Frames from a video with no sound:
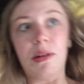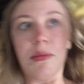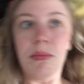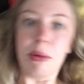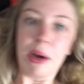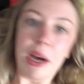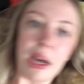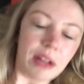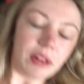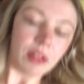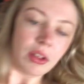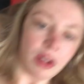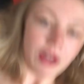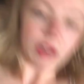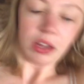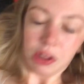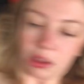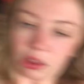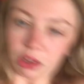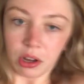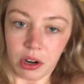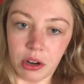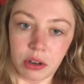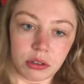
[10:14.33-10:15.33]
in bed, like, I
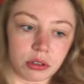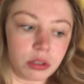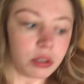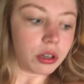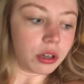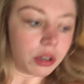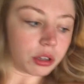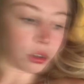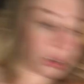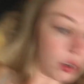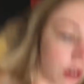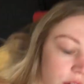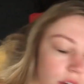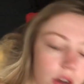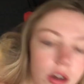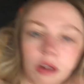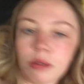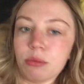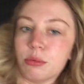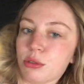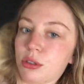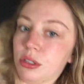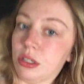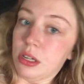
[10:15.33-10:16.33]
thought I was gonna throw
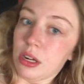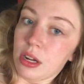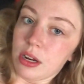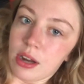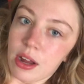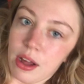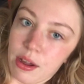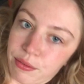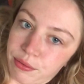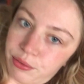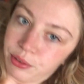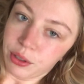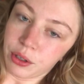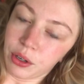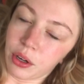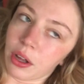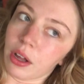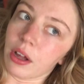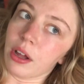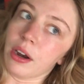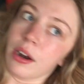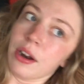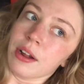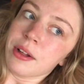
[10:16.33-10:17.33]
up, just did not feel
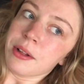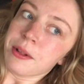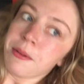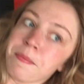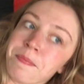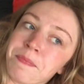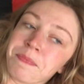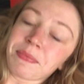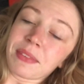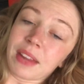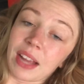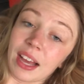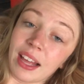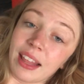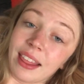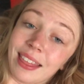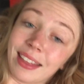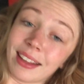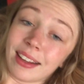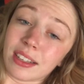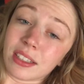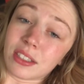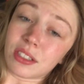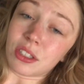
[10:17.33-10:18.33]
good. I
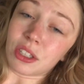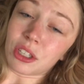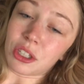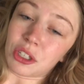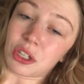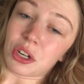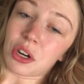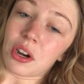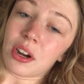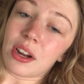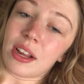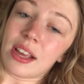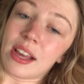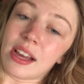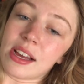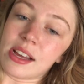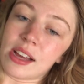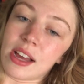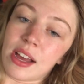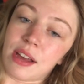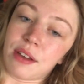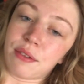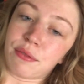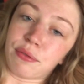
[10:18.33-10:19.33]
think it's the turkey
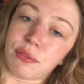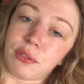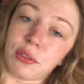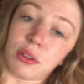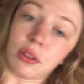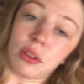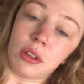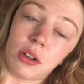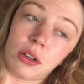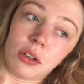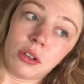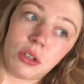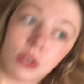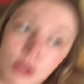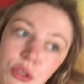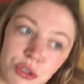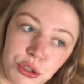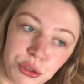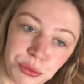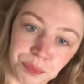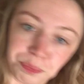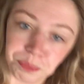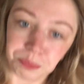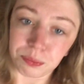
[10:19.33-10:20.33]
I ate for
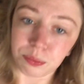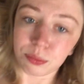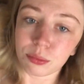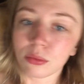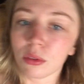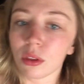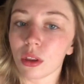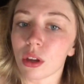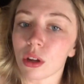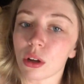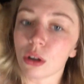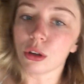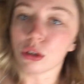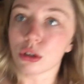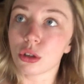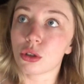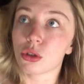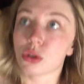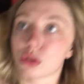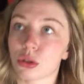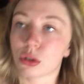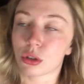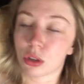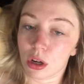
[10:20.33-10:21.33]
lunch.
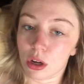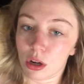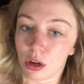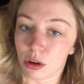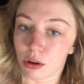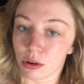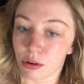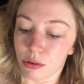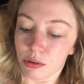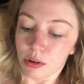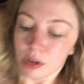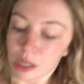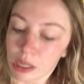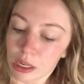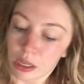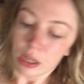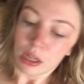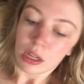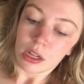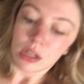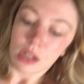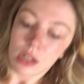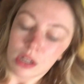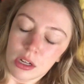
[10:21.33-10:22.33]
So,
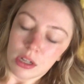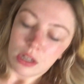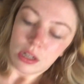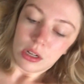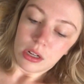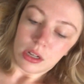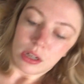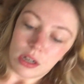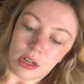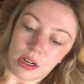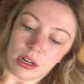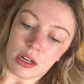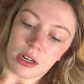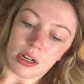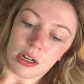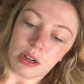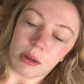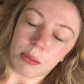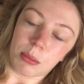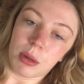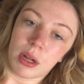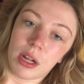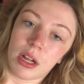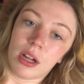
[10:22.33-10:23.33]

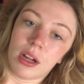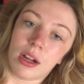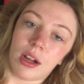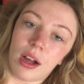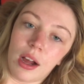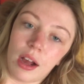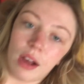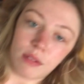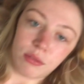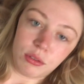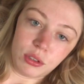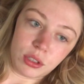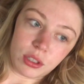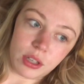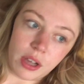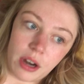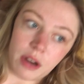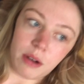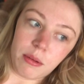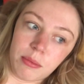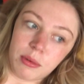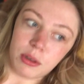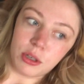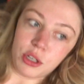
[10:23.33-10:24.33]
I've just
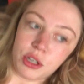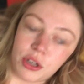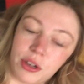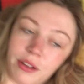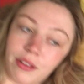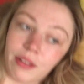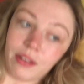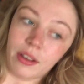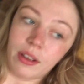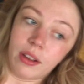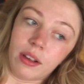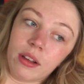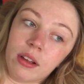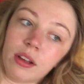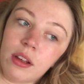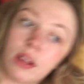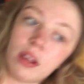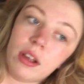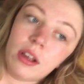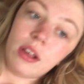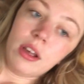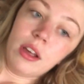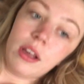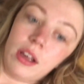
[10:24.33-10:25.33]
kind of been chilling
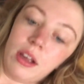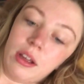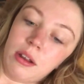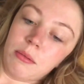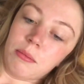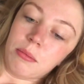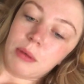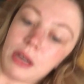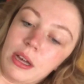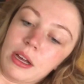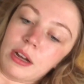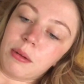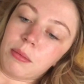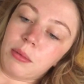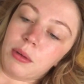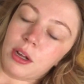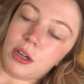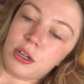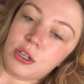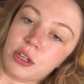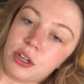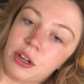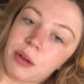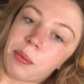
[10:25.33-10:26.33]
in bed. I'm
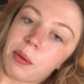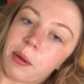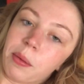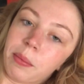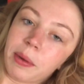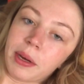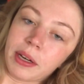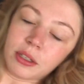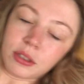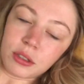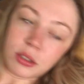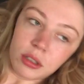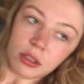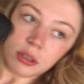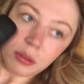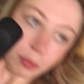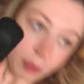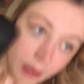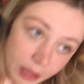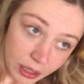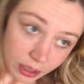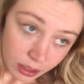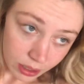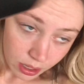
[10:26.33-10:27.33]
catching up on Bachelor
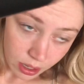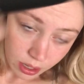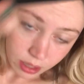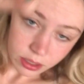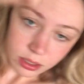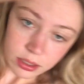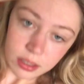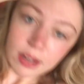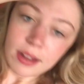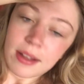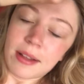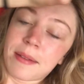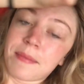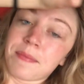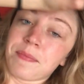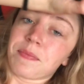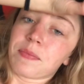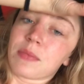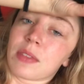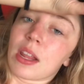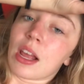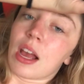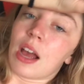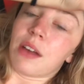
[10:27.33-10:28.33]
in Paradise.
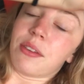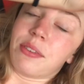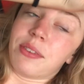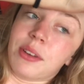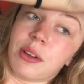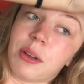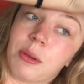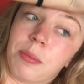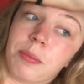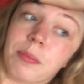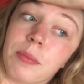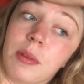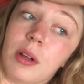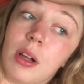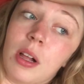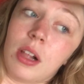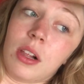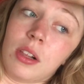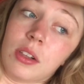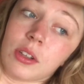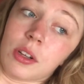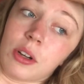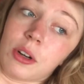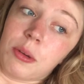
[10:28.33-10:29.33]
I feel
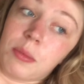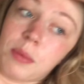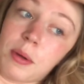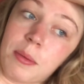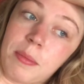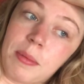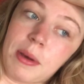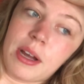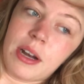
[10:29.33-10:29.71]
a little bit